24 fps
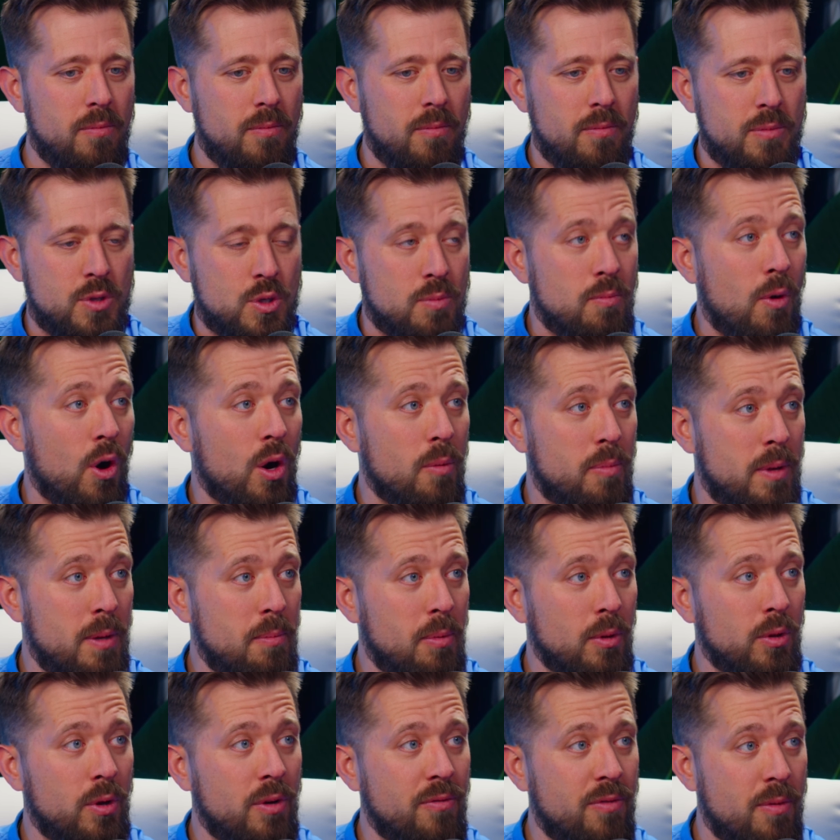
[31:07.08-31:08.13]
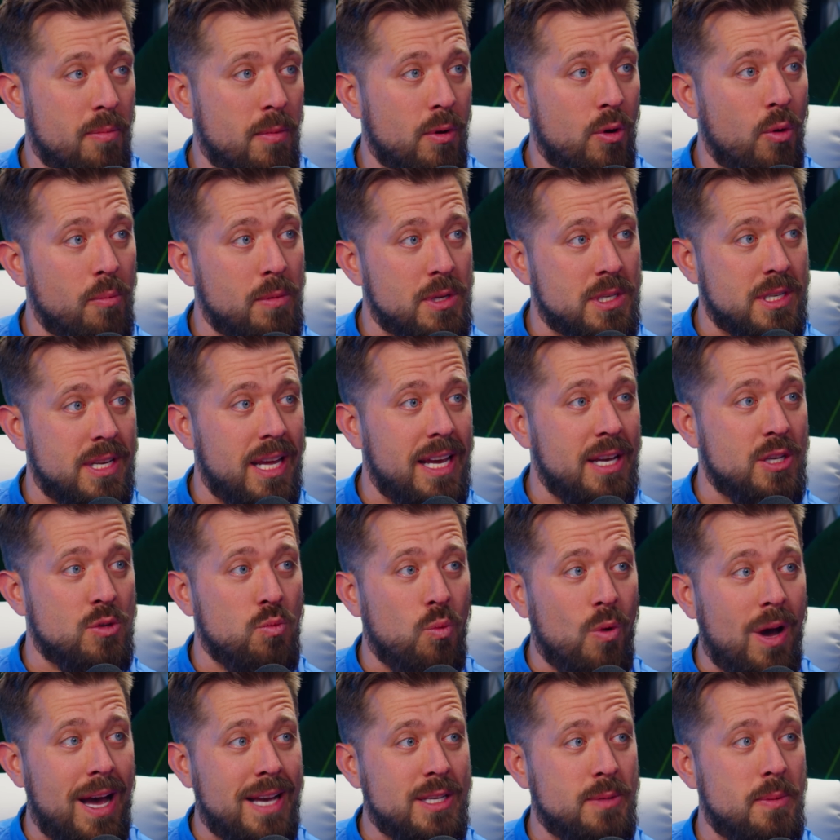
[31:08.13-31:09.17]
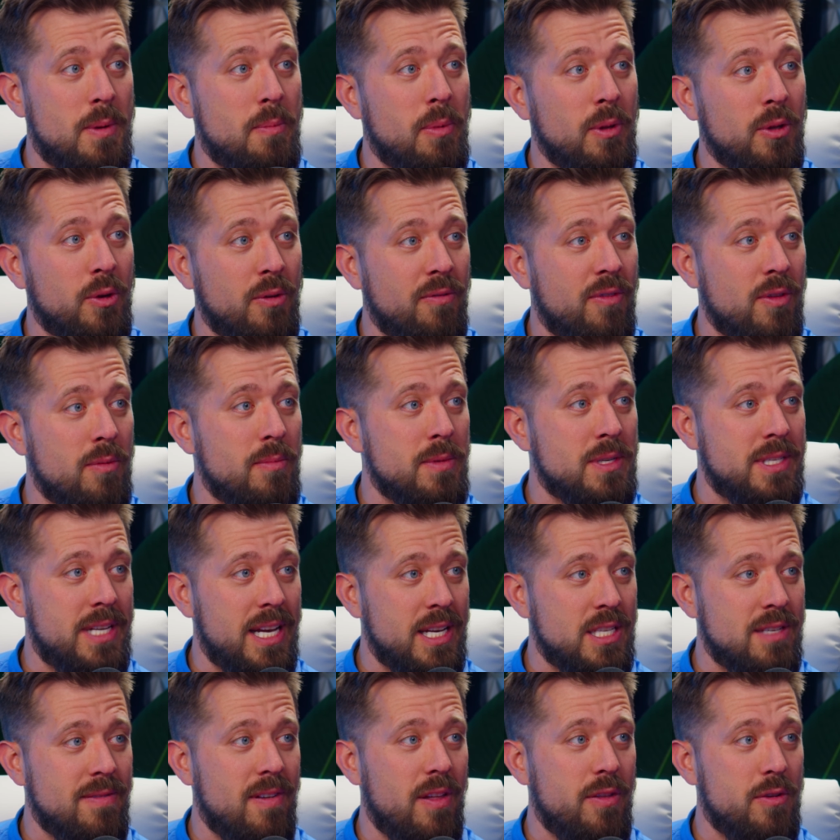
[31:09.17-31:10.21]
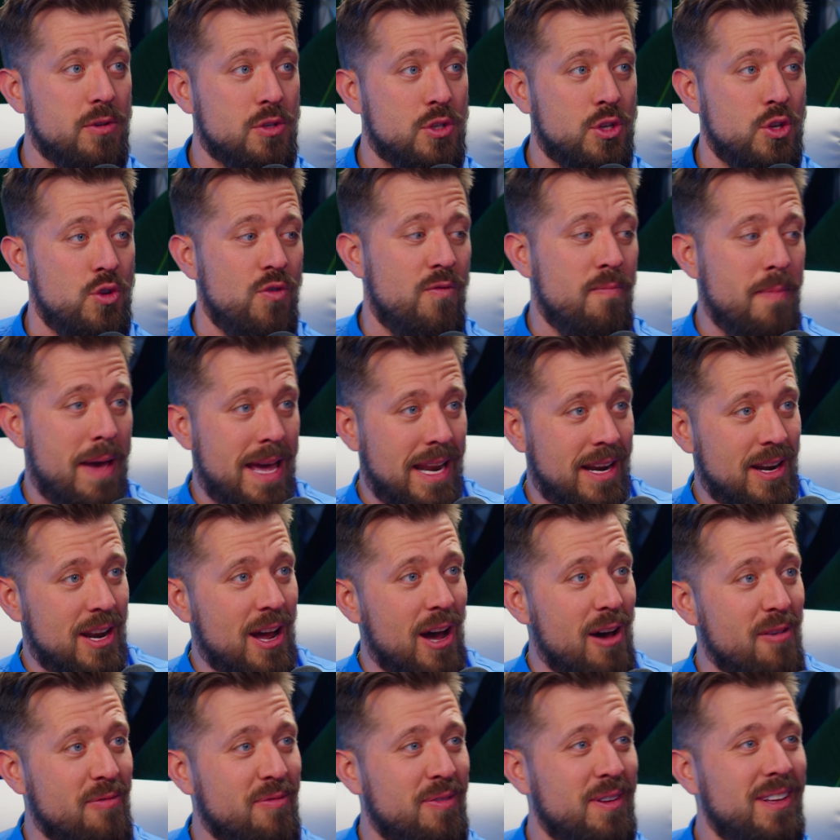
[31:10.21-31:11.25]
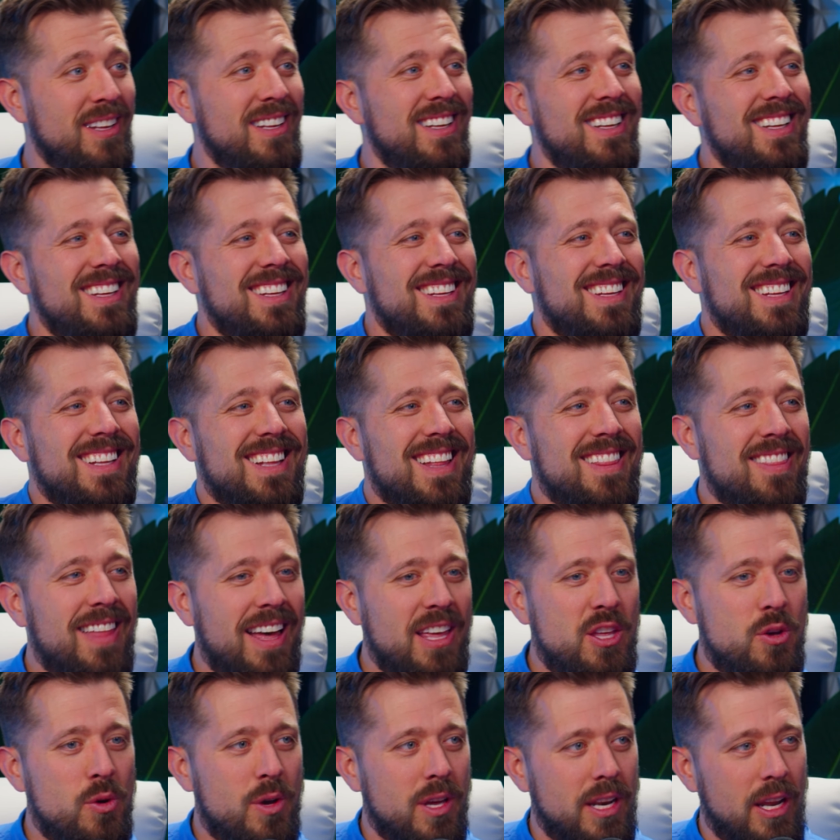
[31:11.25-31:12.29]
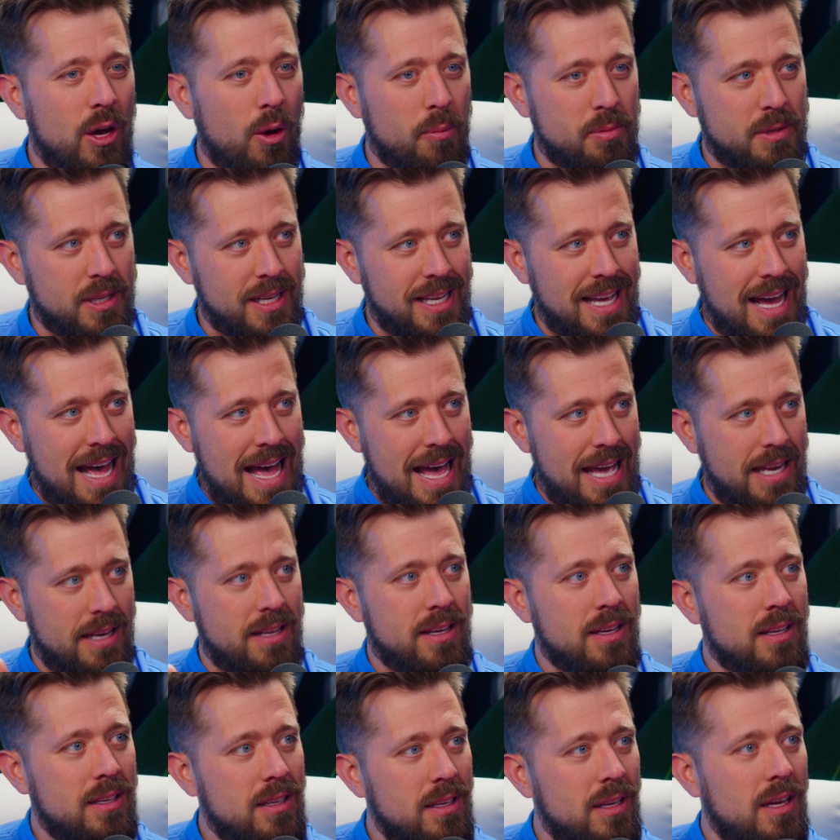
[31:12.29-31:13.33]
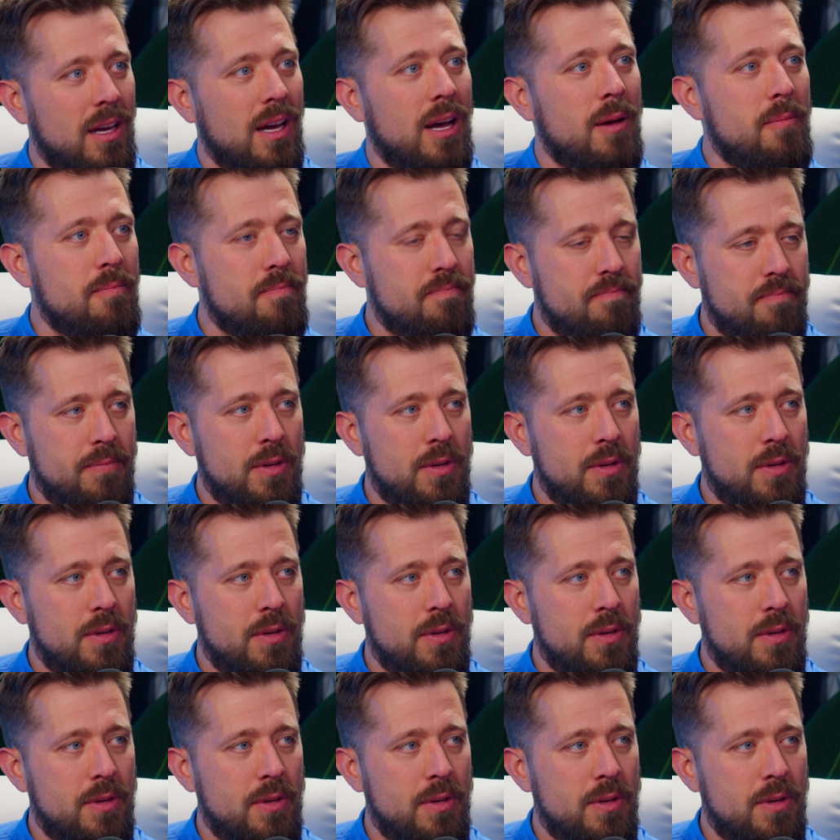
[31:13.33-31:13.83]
smart people learn from their own mistakes, wise people learn from the mistakes of others. So you've made enough that you can help to guide, there's